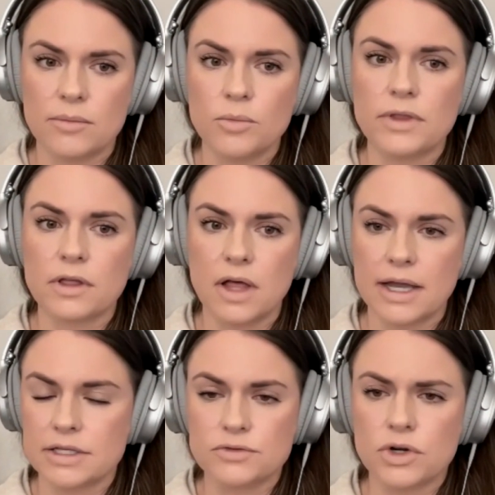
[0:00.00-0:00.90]
with
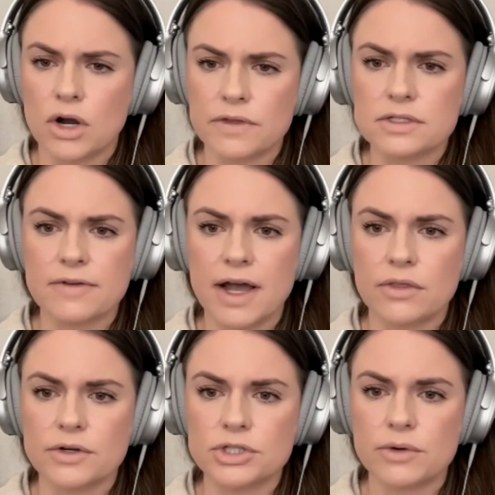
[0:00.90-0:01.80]
clients, regardless of how
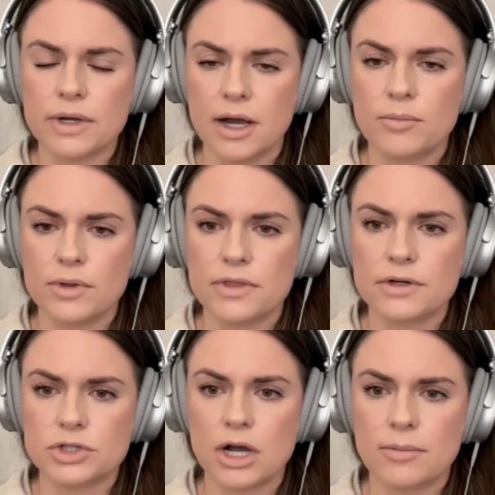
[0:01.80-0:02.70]
they're showing up with their
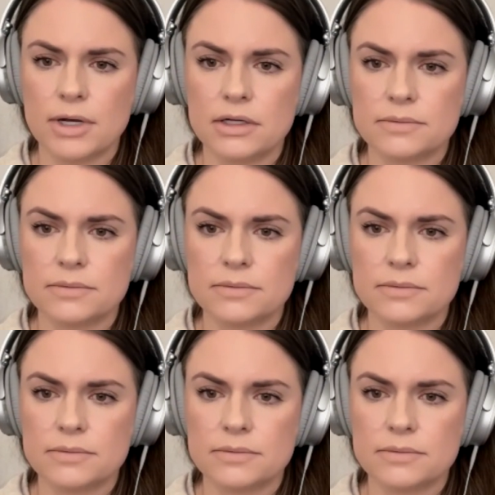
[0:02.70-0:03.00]
trauma.